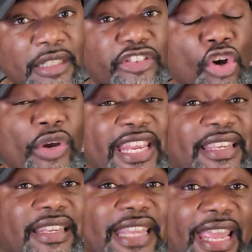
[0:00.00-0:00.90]
so he
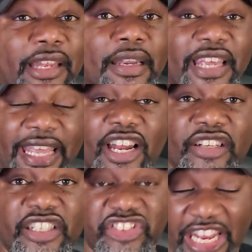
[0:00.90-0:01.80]
can get an
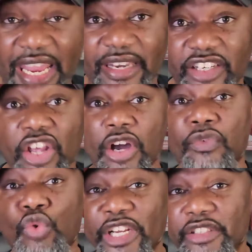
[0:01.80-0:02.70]
understanding
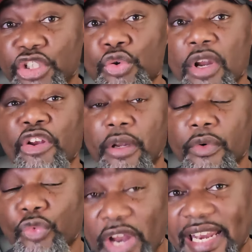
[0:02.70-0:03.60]
of what you
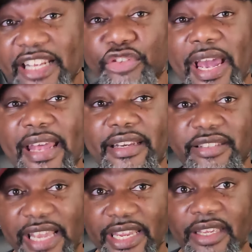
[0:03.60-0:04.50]
really trying to
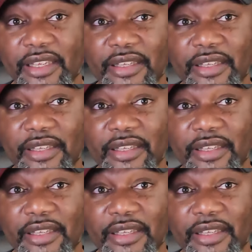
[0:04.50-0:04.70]
say.